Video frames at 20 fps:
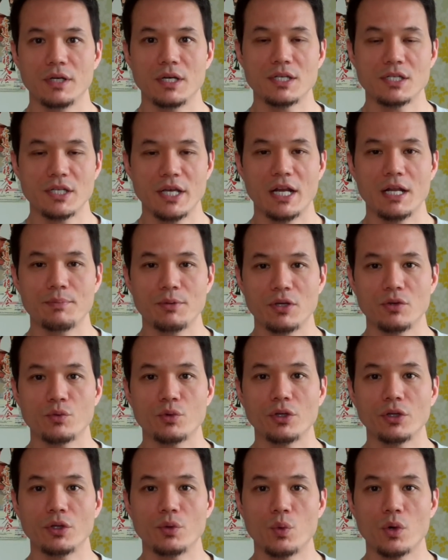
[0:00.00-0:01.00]
setup can
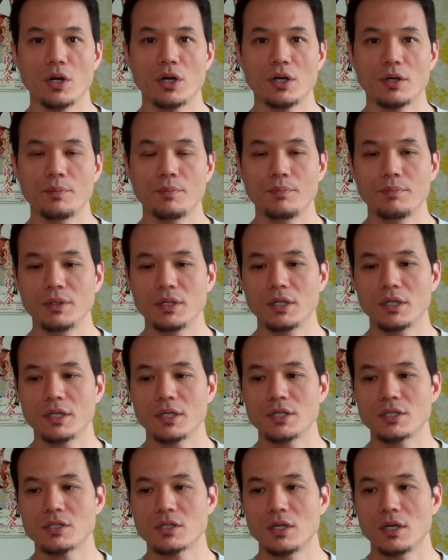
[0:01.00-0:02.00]
really work,
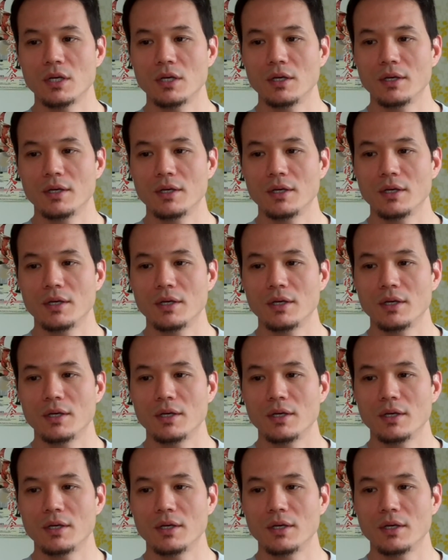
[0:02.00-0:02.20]
because,